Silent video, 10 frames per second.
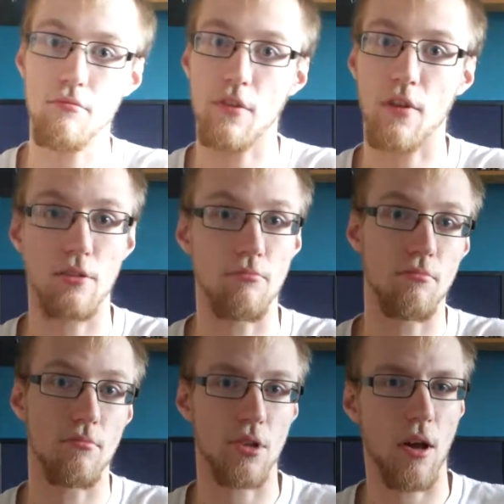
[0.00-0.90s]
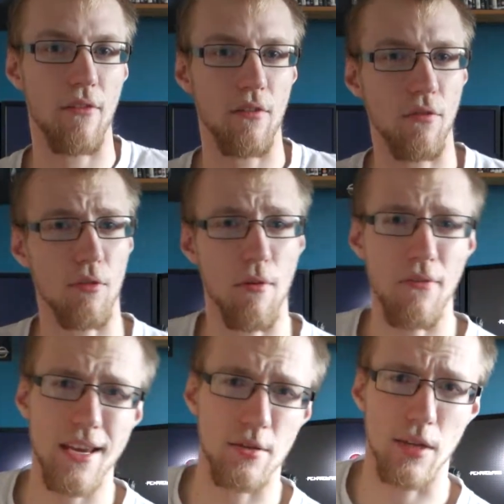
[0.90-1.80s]
if I don't have it in front of my
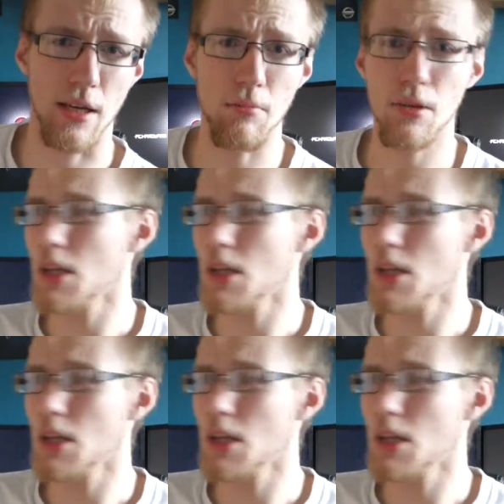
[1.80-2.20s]
face would help,